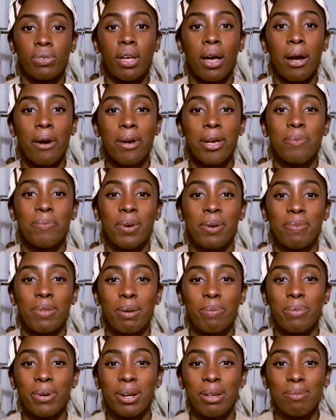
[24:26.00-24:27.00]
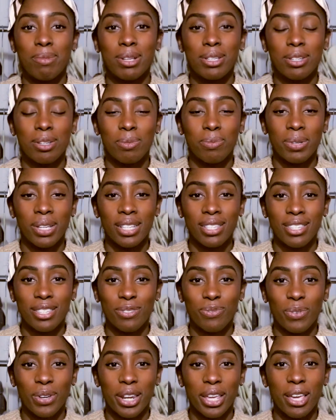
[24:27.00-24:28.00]
Alright babe, that pretty much completes this
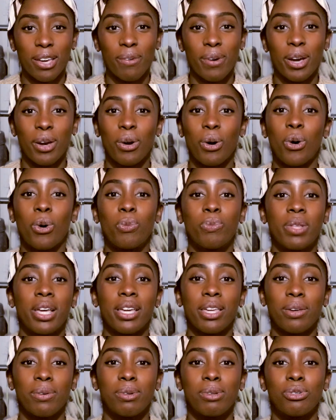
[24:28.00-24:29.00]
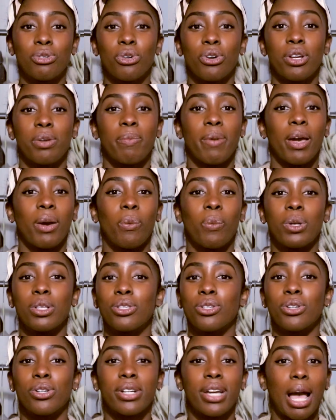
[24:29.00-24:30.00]
video. I hope that you enjoyed my
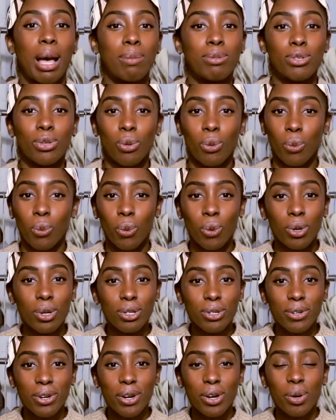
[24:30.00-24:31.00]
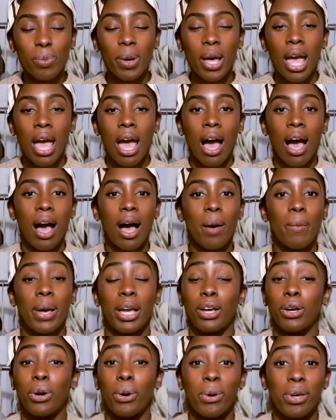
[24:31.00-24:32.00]
winter capsule wardrobe
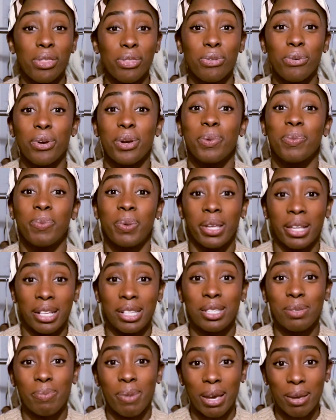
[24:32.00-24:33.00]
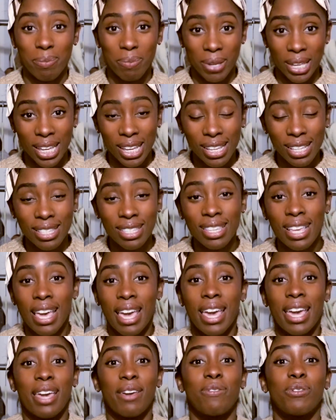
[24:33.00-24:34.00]
and going through it piece by piece.
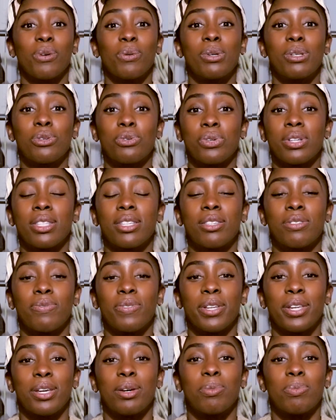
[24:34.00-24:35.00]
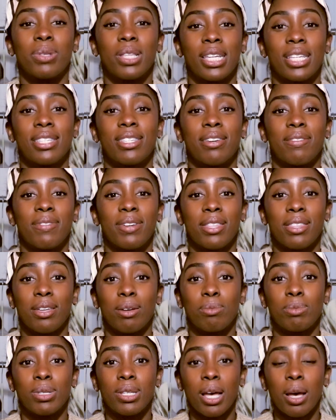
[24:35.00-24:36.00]
If you enjoyed this video, please give it a
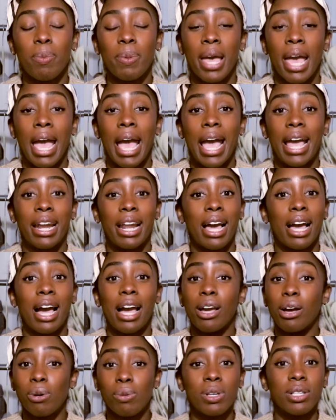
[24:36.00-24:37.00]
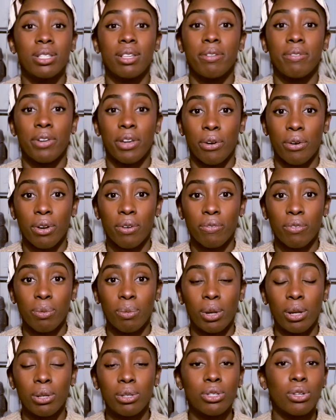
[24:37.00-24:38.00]
thumbs up. And I always love hearing from
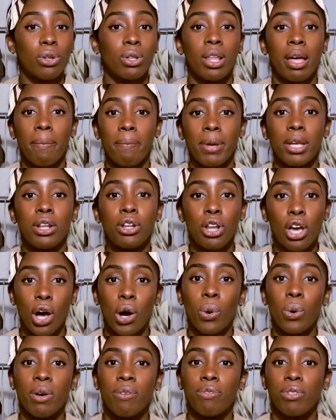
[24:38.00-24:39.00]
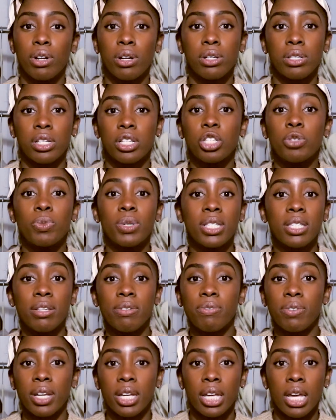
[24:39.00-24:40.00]
you, so let me know if there's a
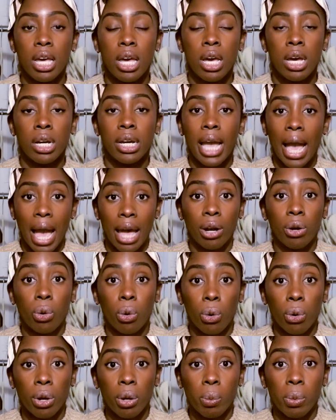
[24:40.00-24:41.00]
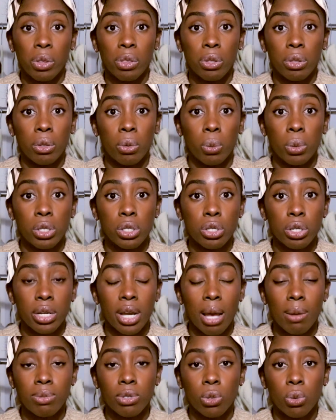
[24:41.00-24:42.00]
specific category within the winter
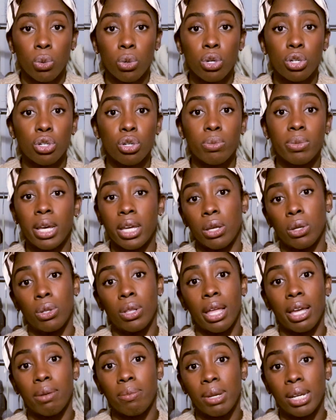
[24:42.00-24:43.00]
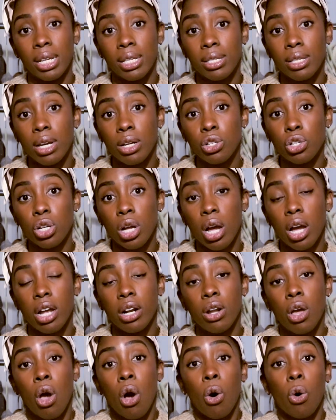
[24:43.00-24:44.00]
capsule wardrobe that you'd like me to touch
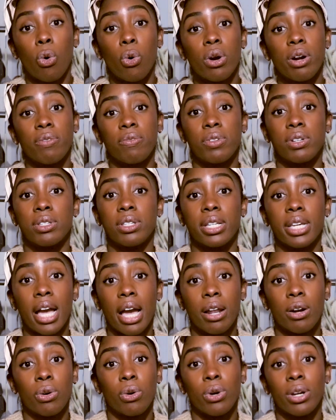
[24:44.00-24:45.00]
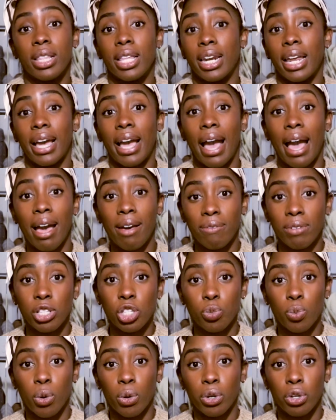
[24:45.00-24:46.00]
on, or if there's a category that I haven't
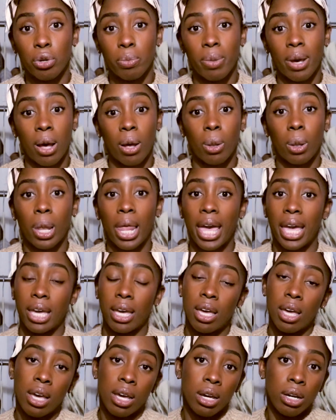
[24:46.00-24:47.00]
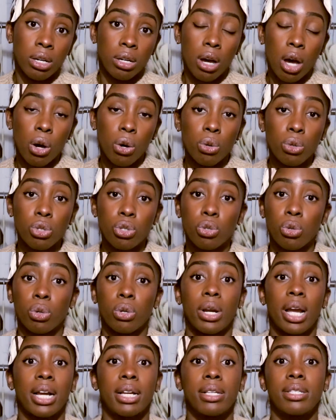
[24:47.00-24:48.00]
spoken about, like coats or
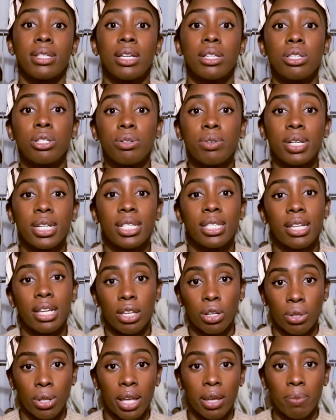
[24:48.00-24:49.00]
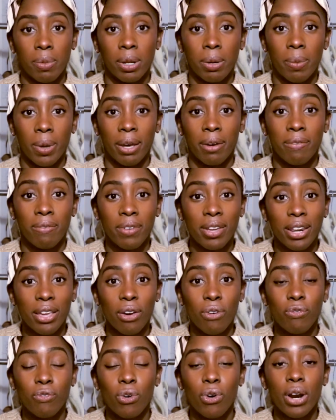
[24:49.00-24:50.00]
accessories that you'd like me to make a video
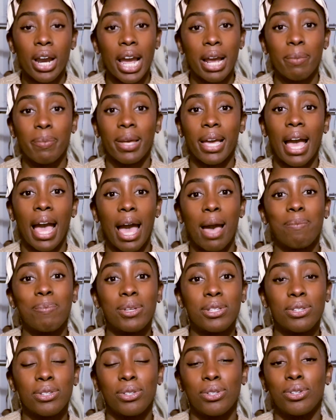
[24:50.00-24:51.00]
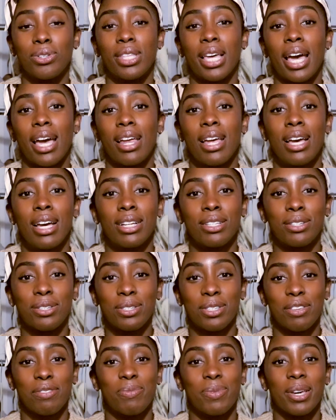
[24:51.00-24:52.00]
for. I'd be happy to do that. Just
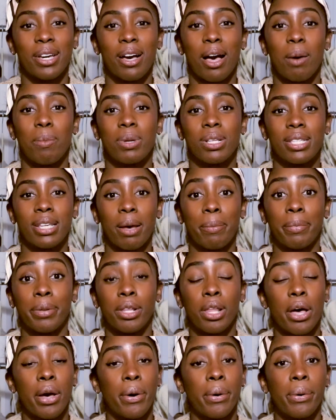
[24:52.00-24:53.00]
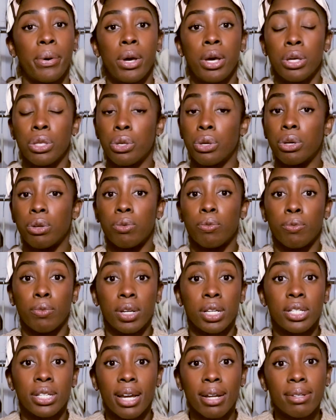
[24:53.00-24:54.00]
leave me a comment down below. You can
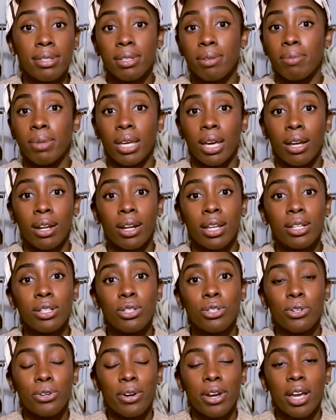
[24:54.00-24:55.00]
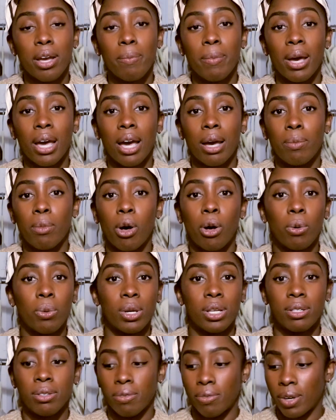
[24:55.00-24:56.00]
reach out to me on Instagram. I'm
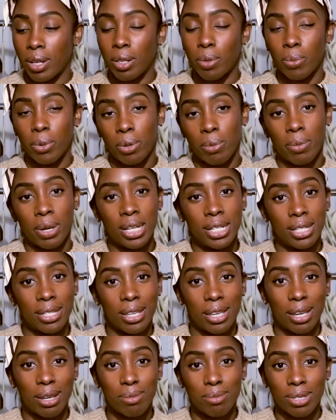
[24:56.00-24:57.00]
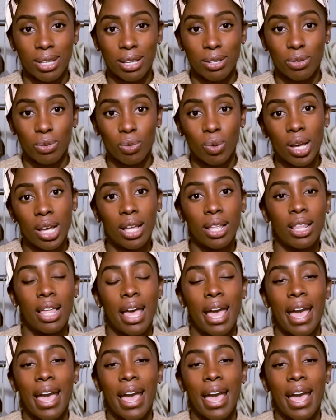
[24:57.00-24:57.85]
always available in my DMs as well.